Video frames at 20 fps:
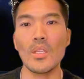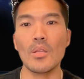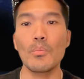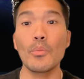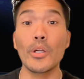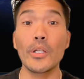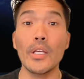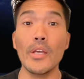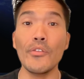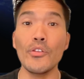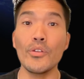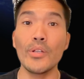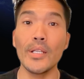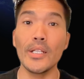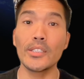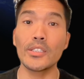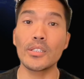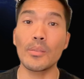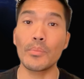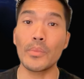But if you
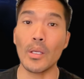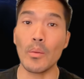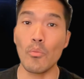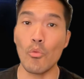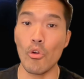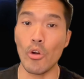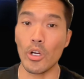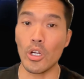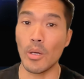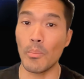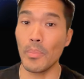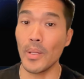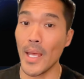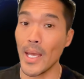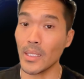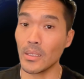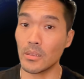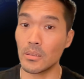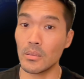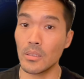need something more
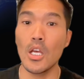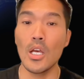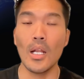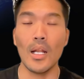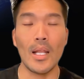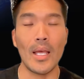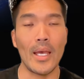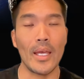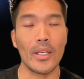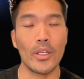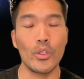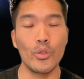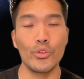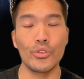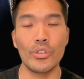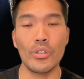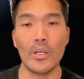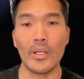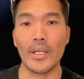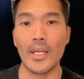complex, like
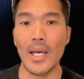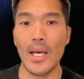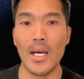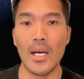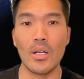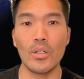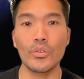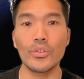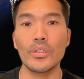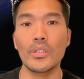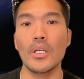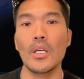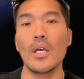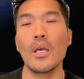user accounts,